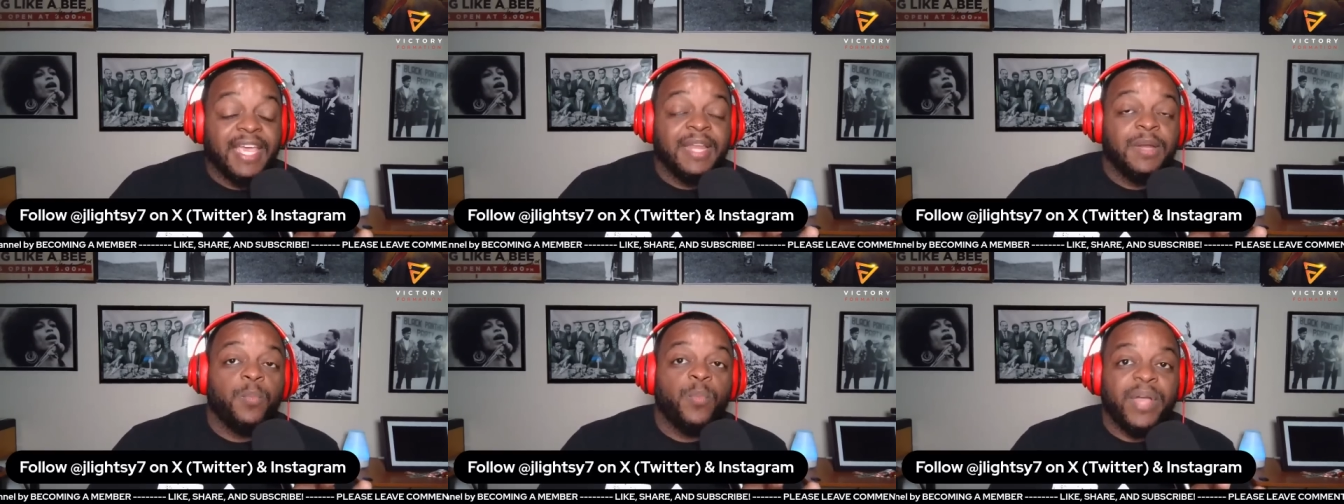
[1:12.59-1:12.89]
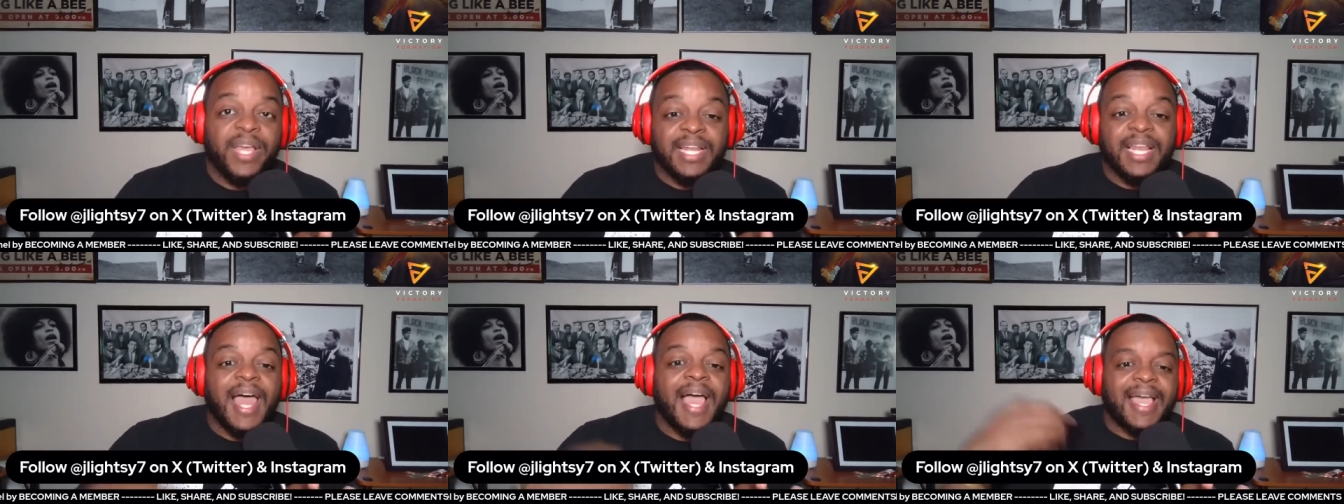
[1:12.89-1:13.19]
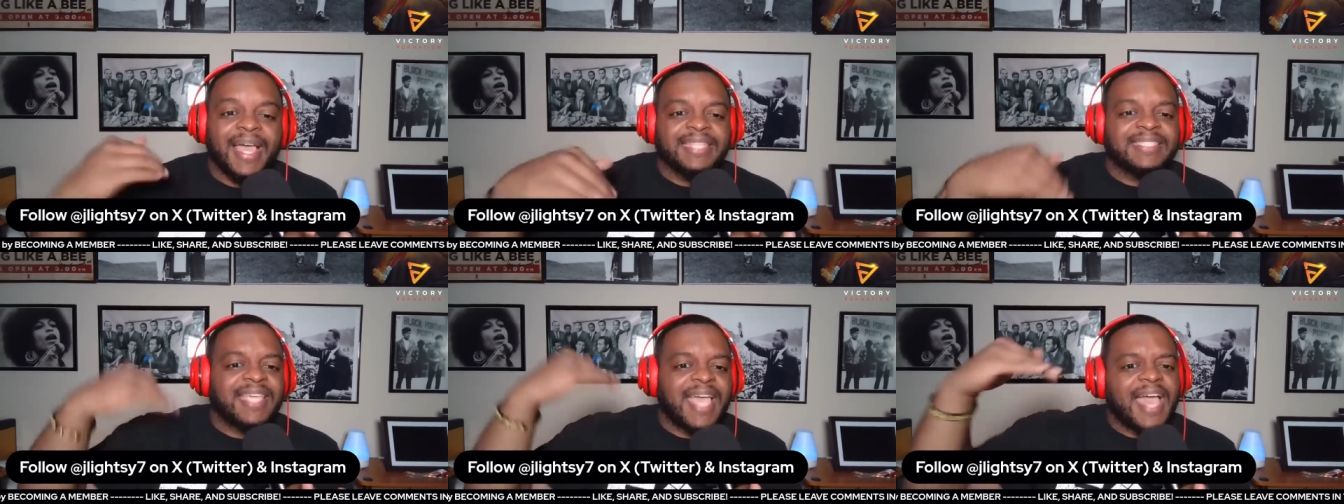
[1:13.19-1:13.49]
And Whitlock
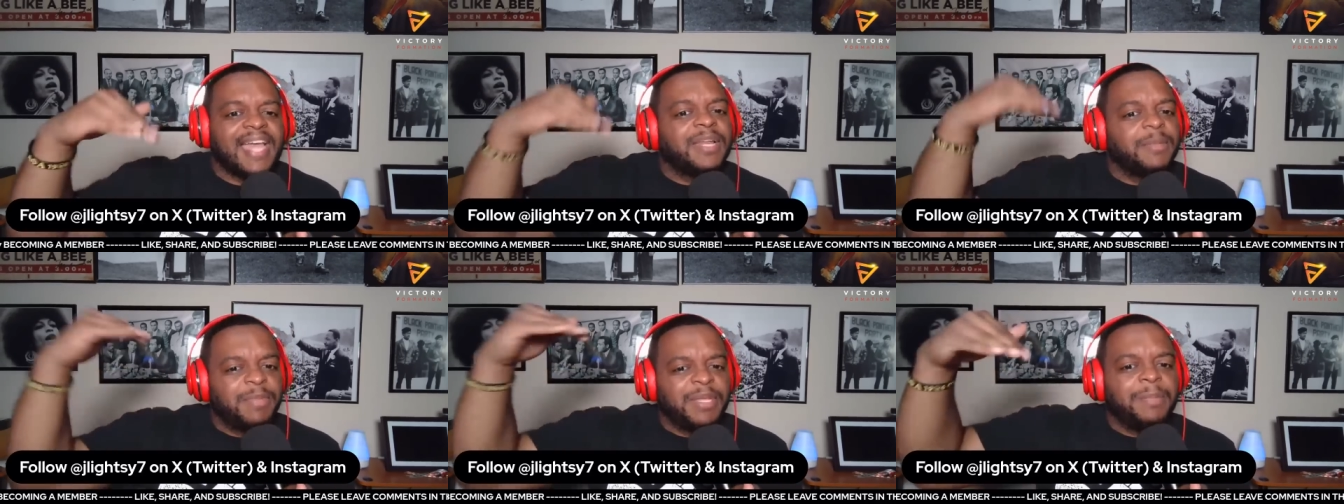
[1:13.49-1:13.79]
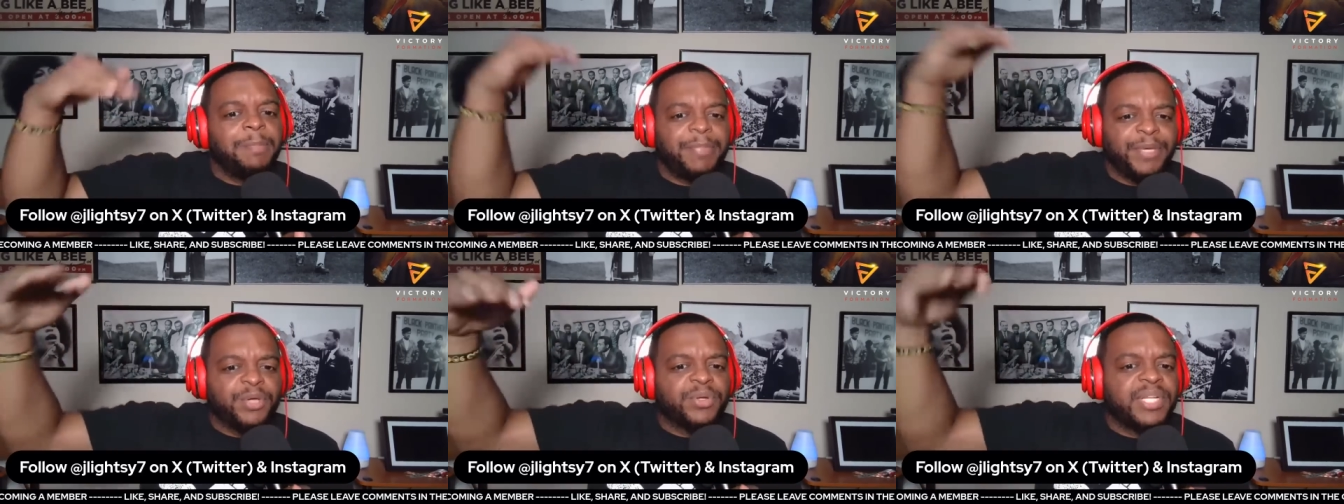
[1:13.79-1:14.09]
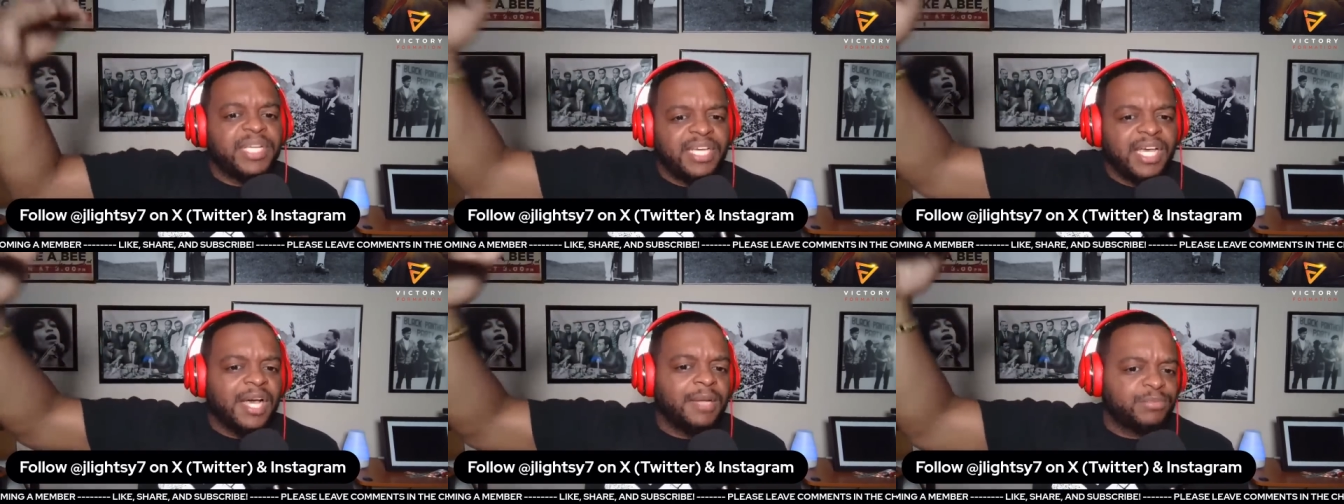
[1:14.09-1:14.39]
has kind of been
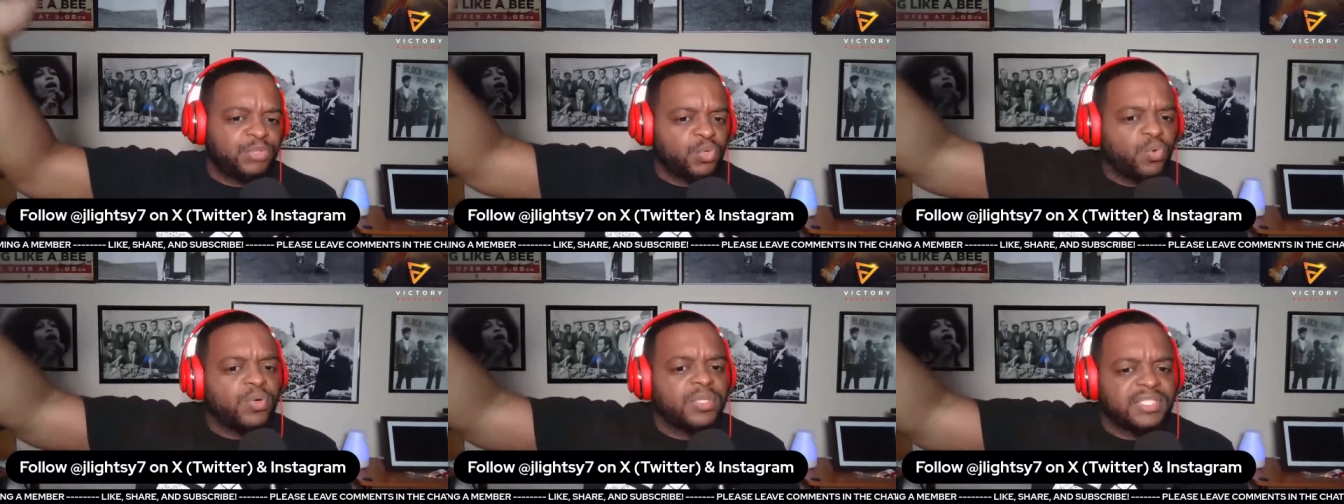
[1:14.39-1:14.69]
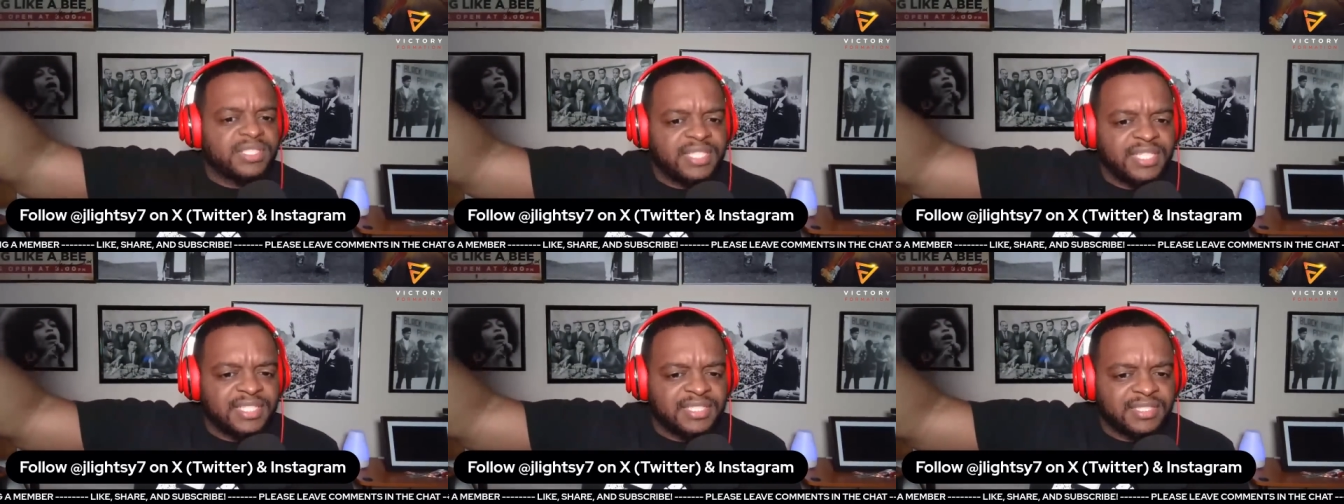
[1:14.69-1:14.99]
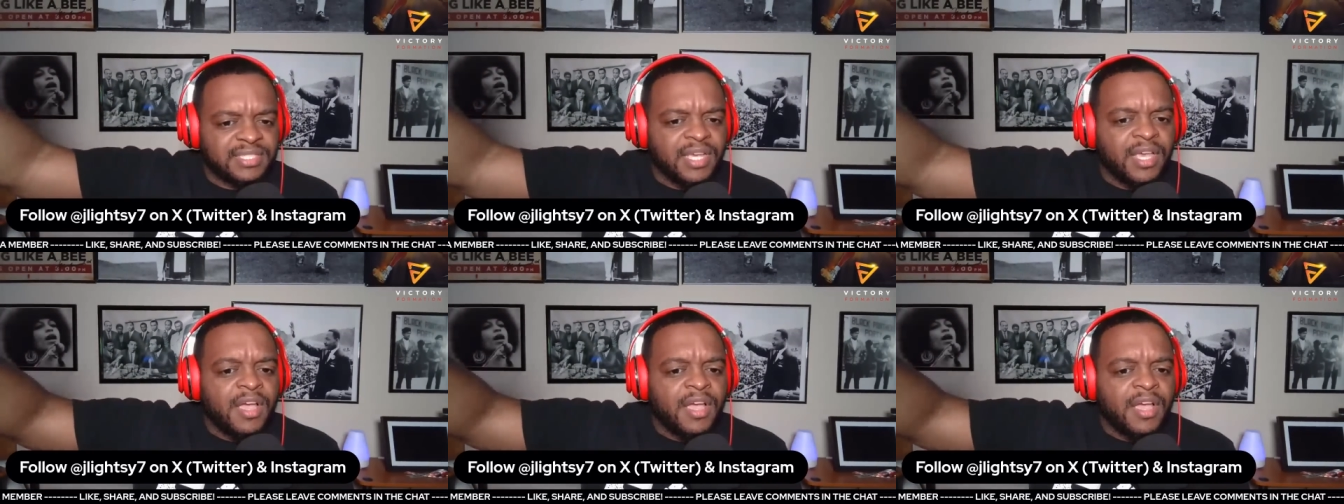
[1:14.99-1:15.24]
building up towards this